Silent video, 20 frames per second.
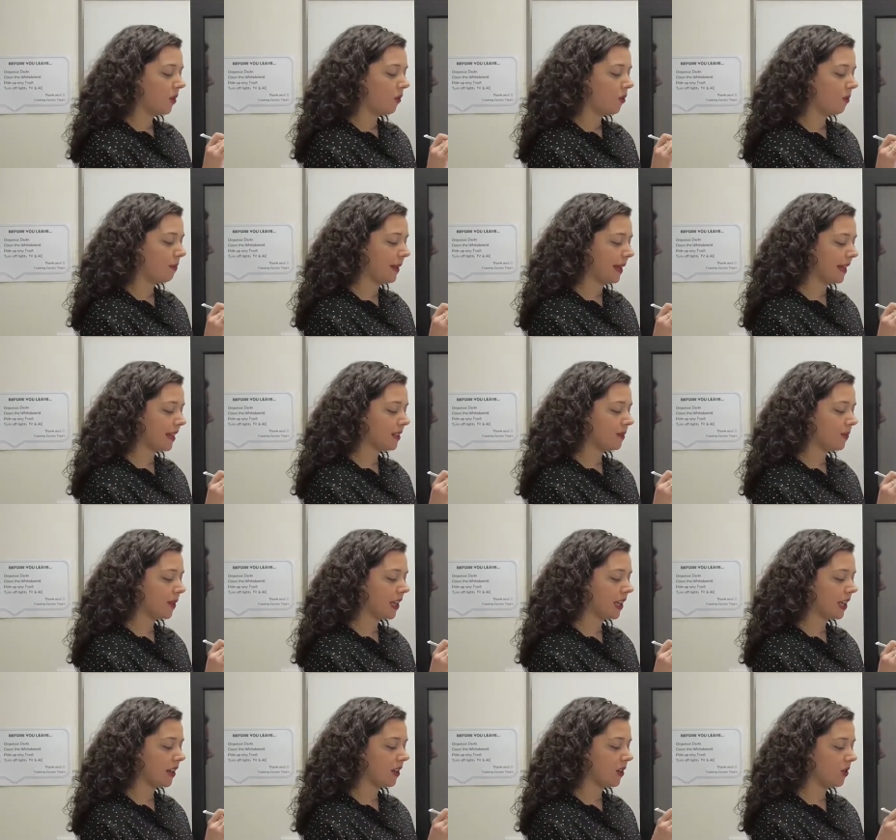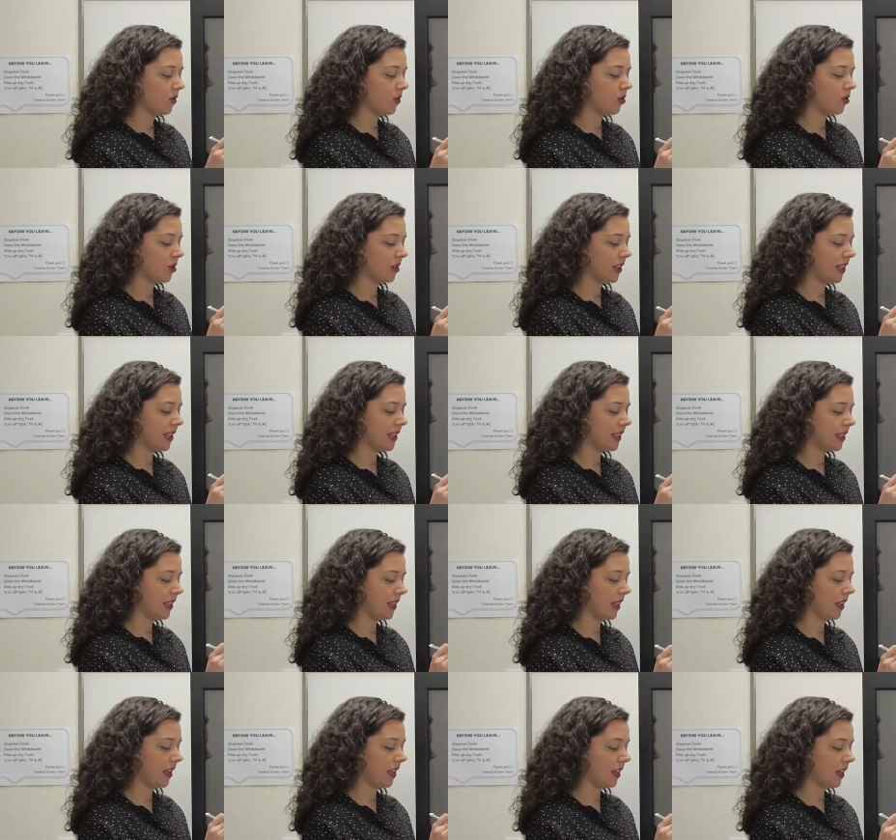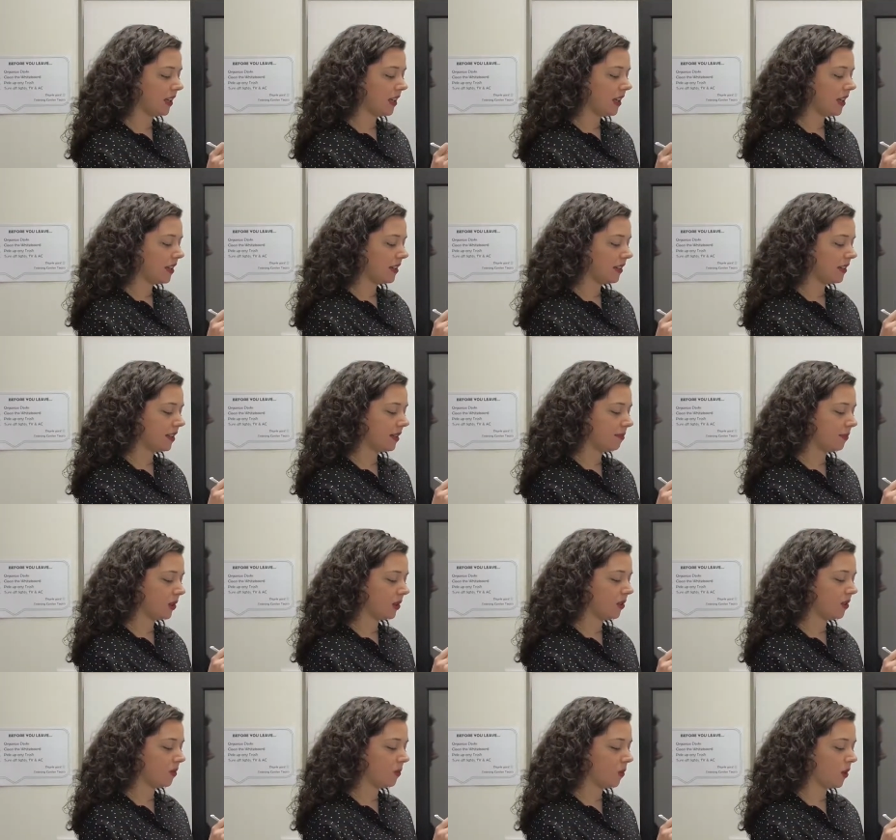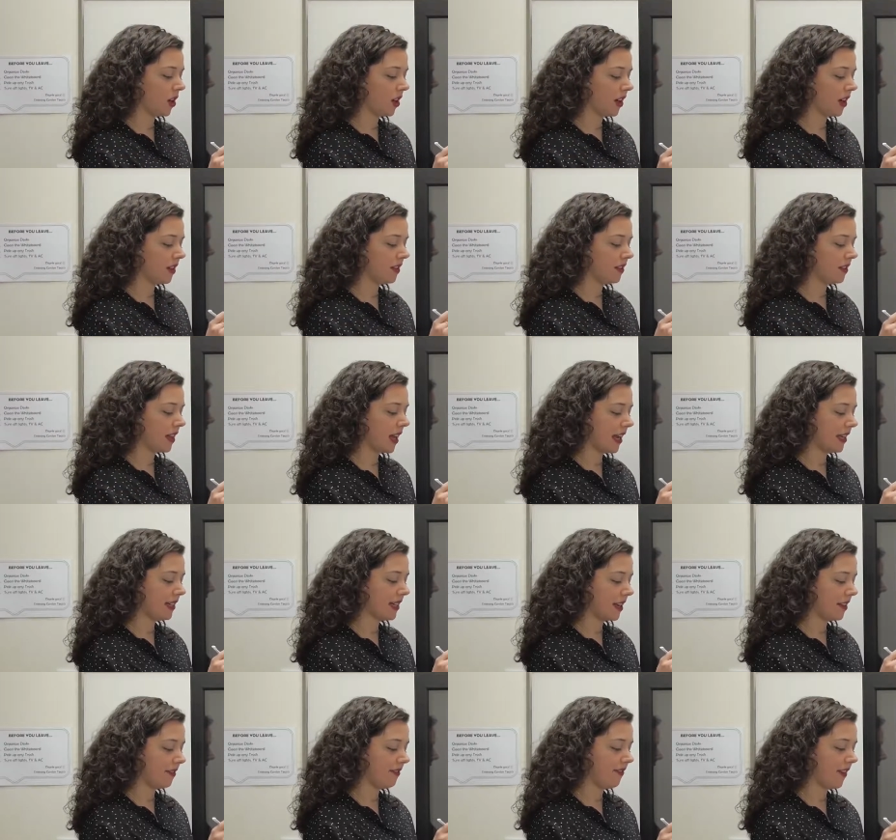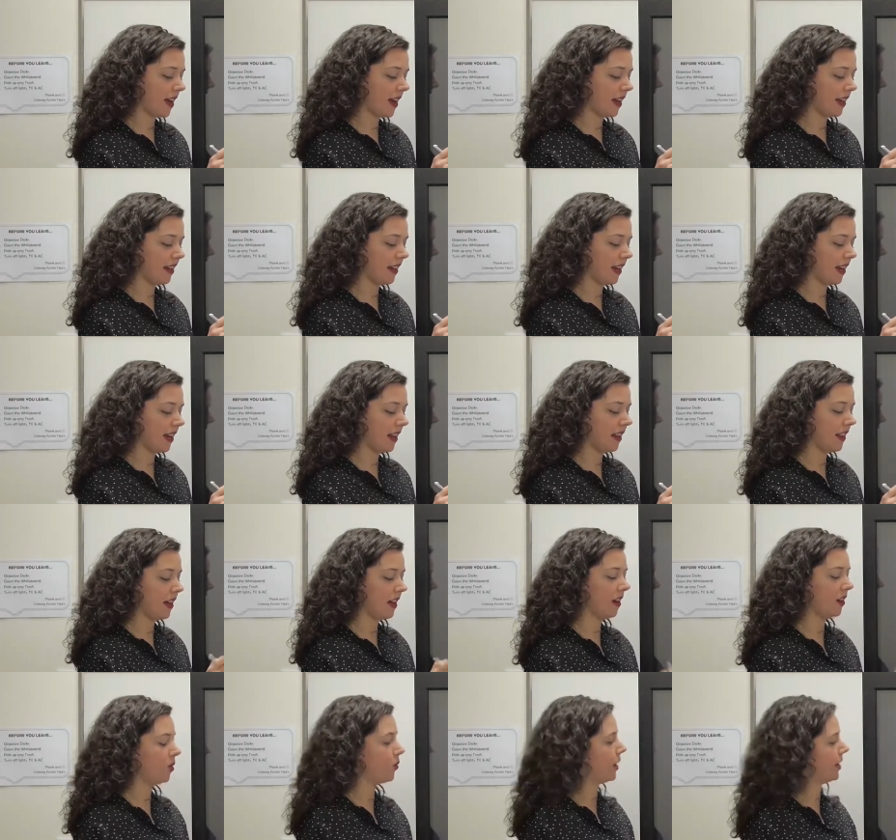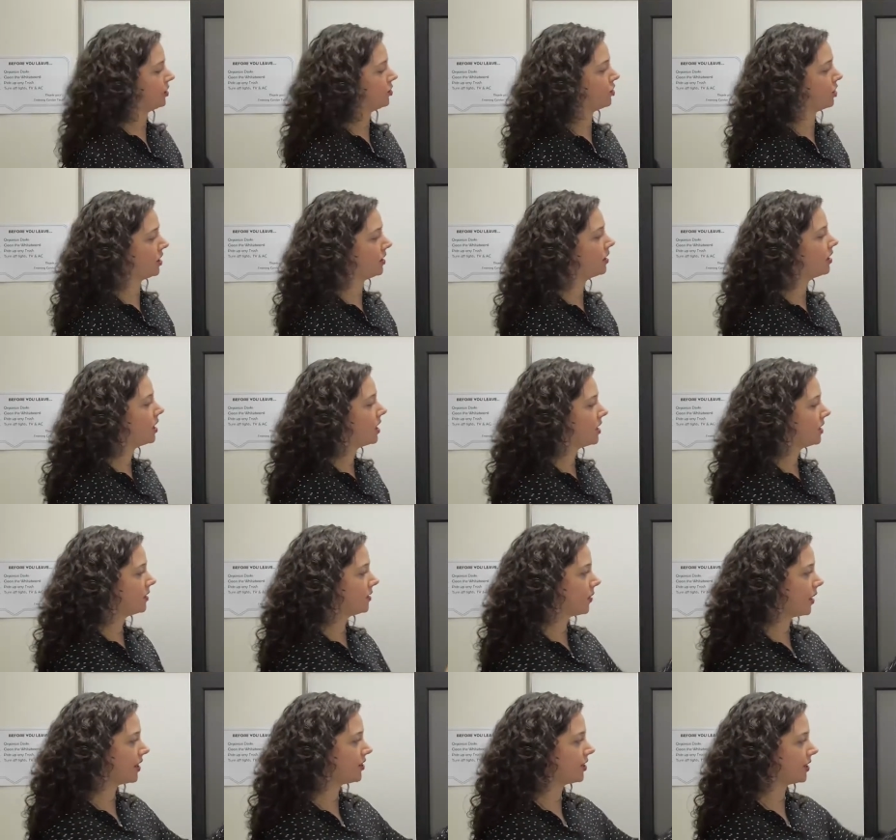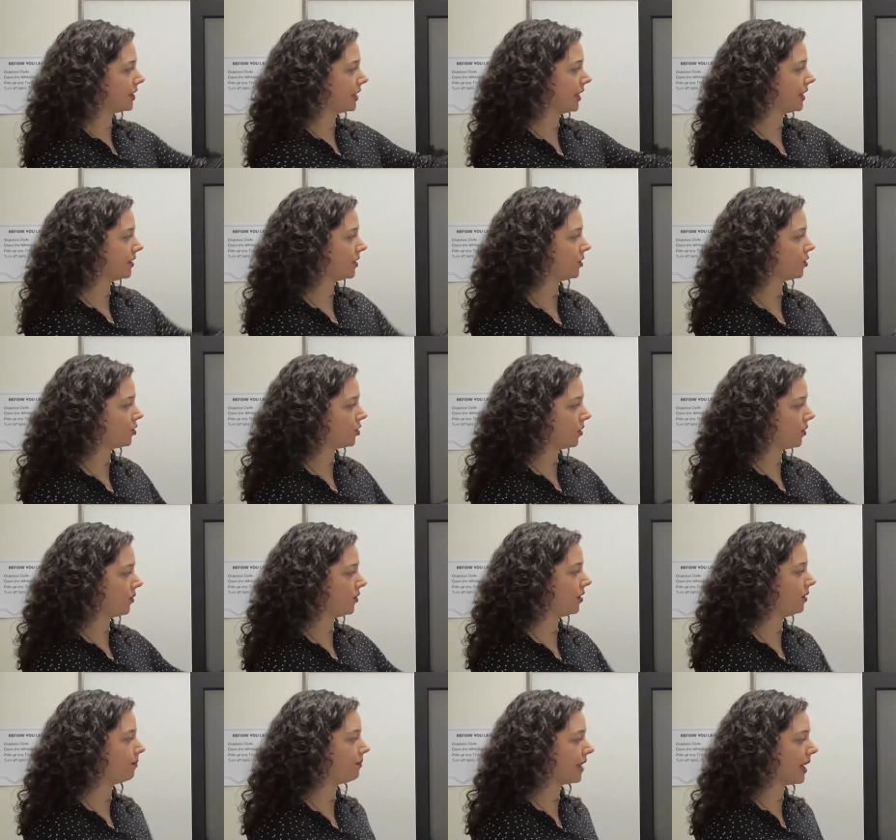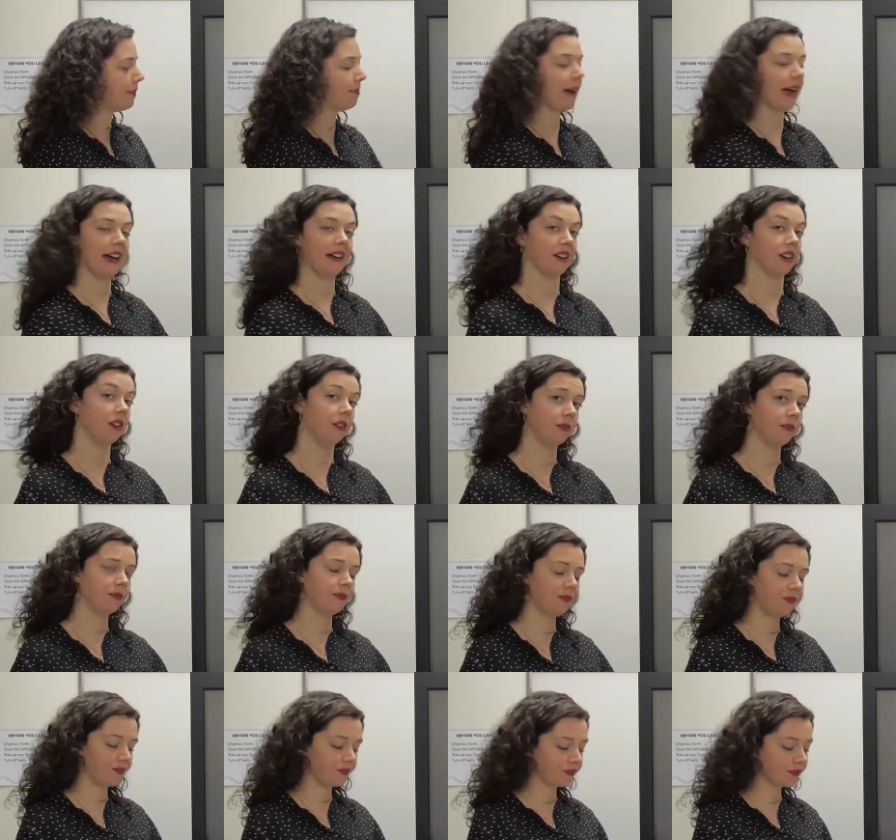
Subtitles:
Well, because we can usually see similar words identified in the question. So I just like to show them that pattern.